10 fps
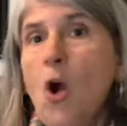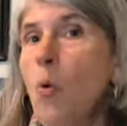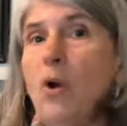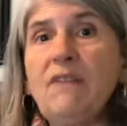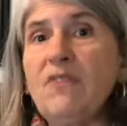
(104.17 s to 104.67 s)

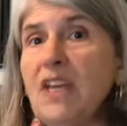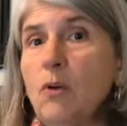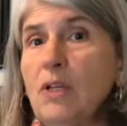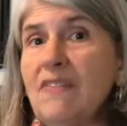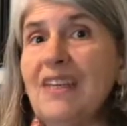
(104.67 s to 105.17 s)
What if the
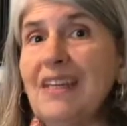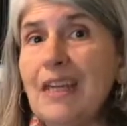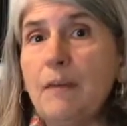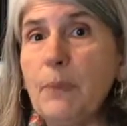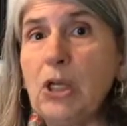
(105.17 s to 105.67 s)
only thing
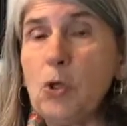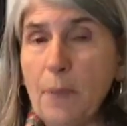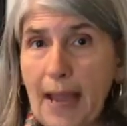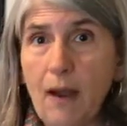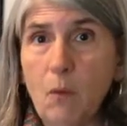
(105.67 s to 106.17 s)
keeping you
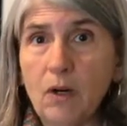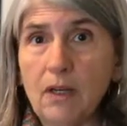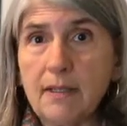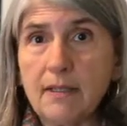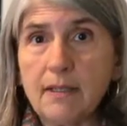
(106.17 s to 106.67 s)

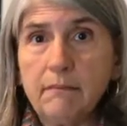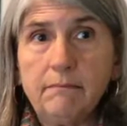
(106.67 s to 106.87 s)
powerless